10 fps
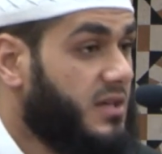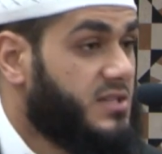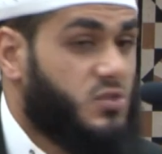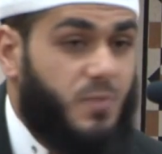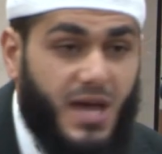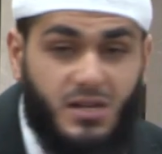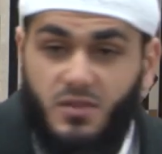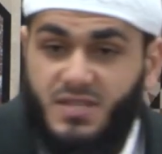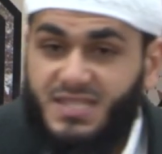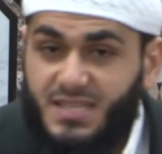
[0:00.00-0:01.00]

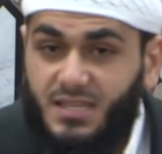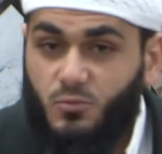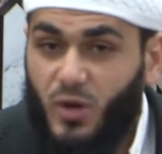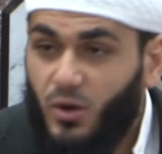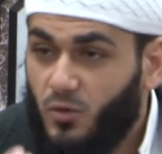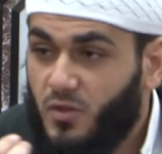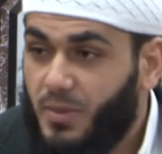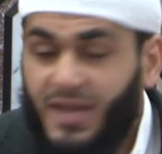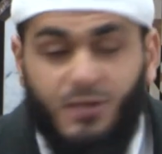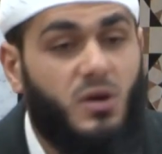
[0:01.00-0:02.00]
SubhanAllah, the skin, where all the
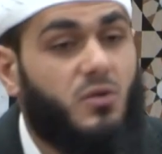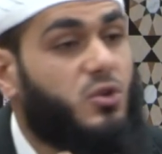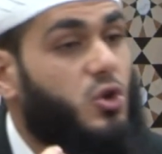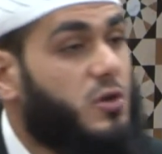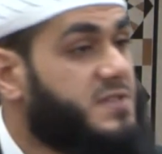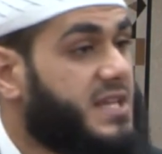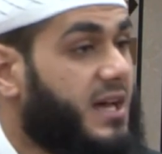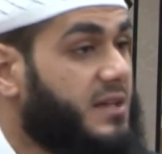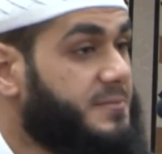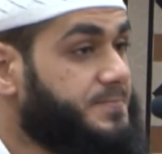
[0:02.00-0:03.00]
pain, where all the nerves
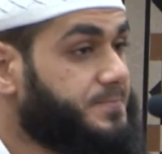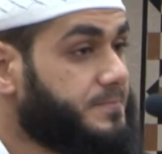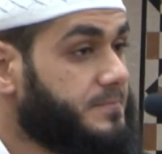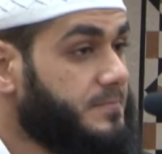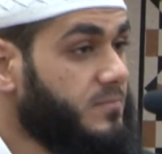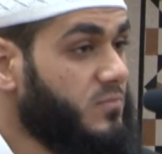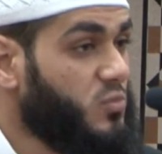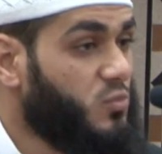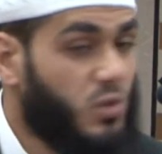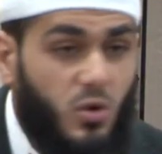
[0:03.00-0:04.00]
are,
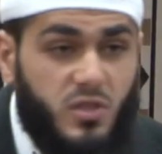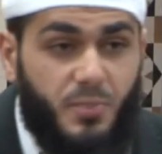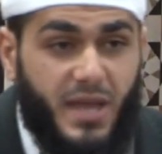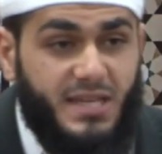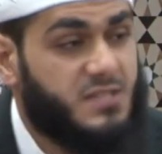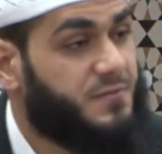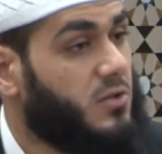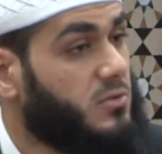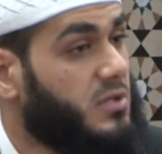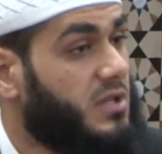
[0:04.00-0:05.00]
where all the pain is felt.